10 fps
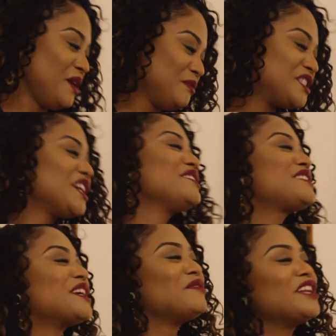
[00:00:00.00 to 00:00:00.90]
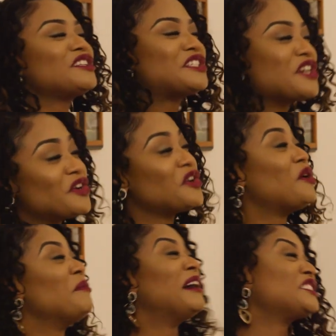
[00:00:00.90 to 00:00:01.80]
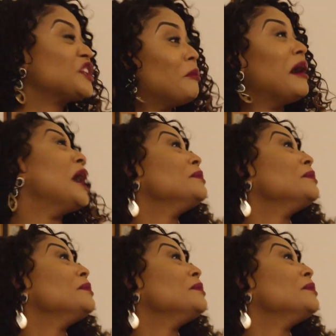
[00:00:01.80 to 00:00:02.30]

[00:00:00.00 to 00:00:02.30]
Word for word: Let me tell you something else you don't know about your mama.